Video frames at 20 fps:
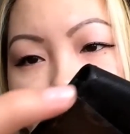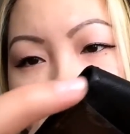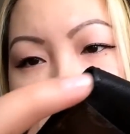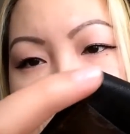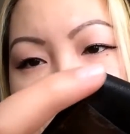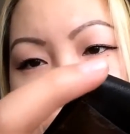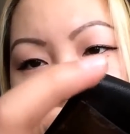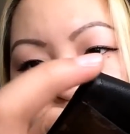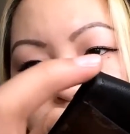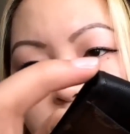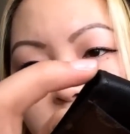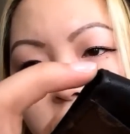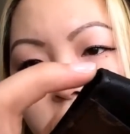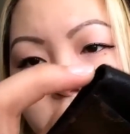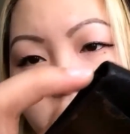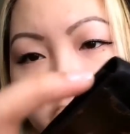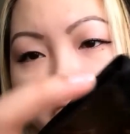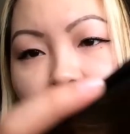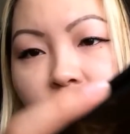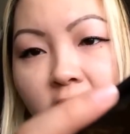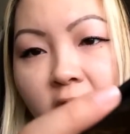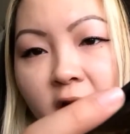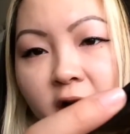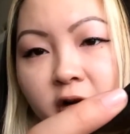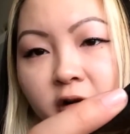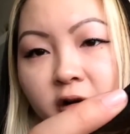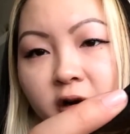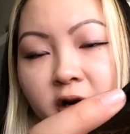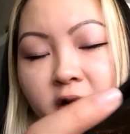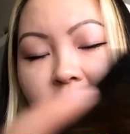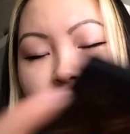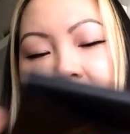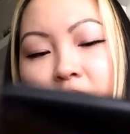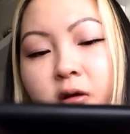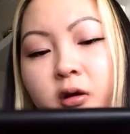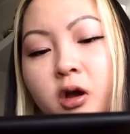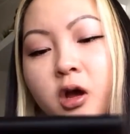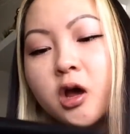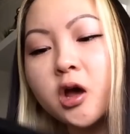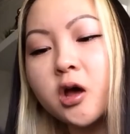peel or crack or
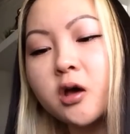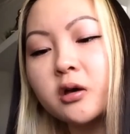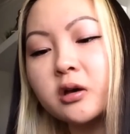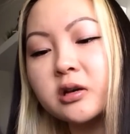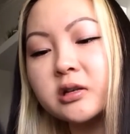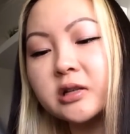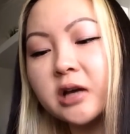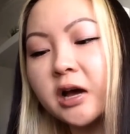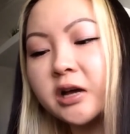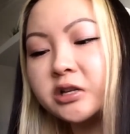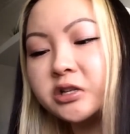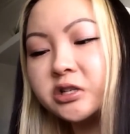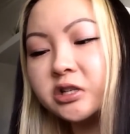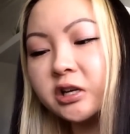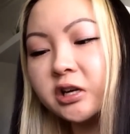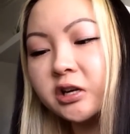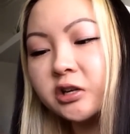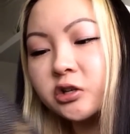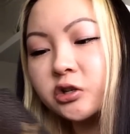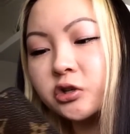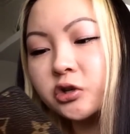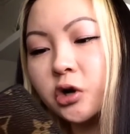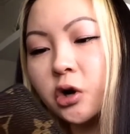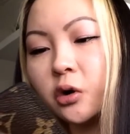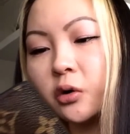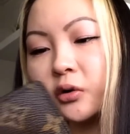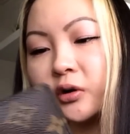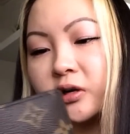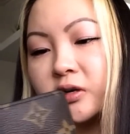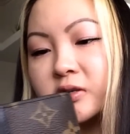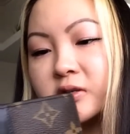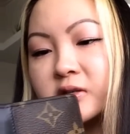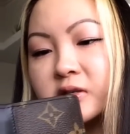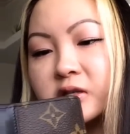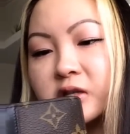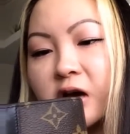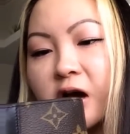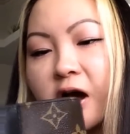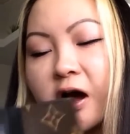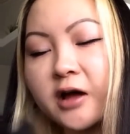anything because I did notice
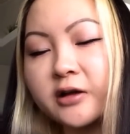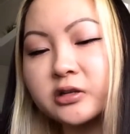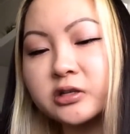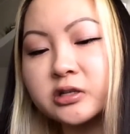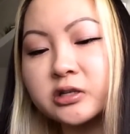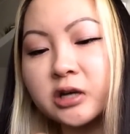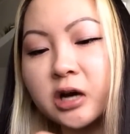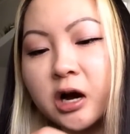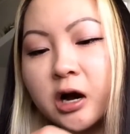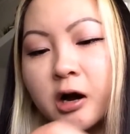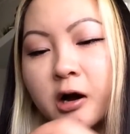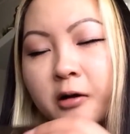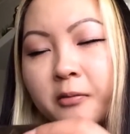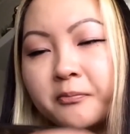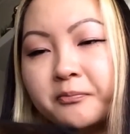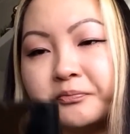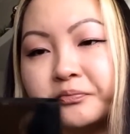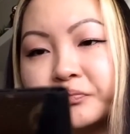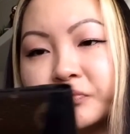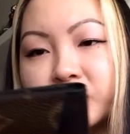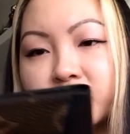that um,